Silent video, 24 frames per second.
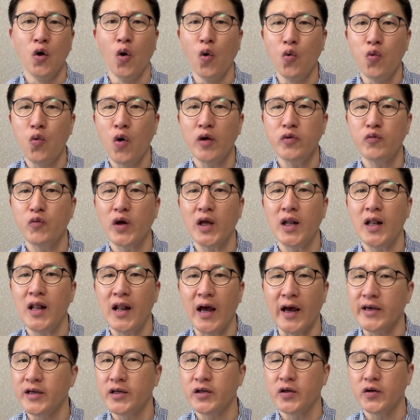no one will
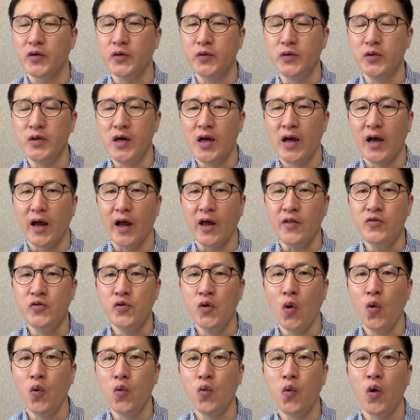like you, and
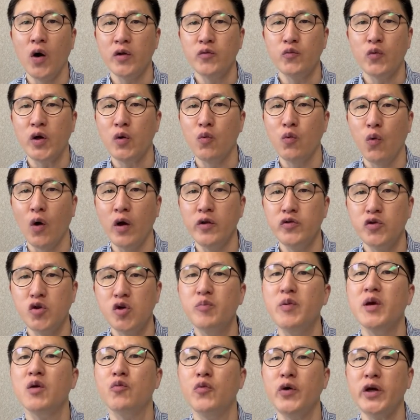no one will want to
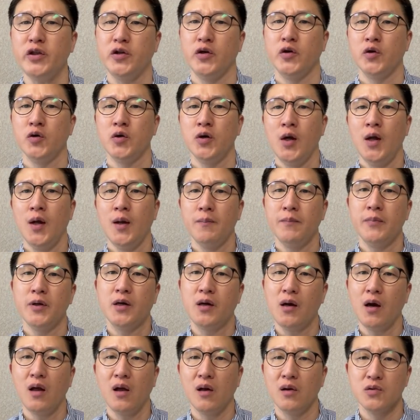be with you
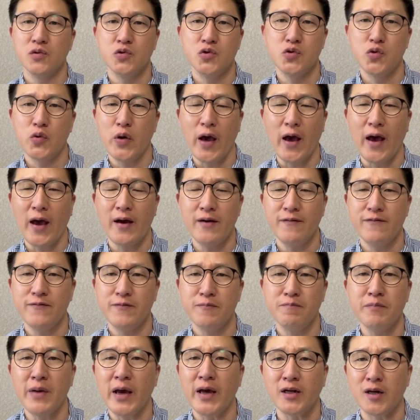because you have
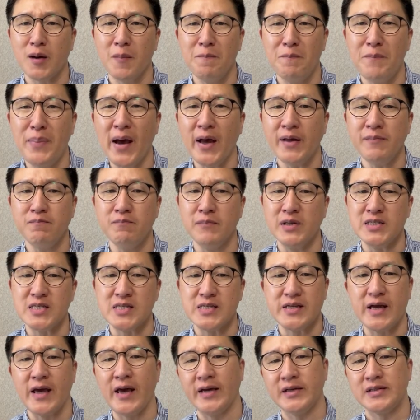made bad
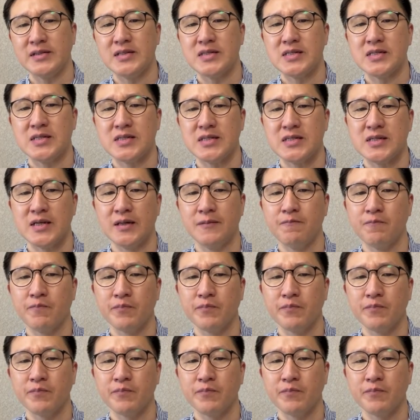mistakes.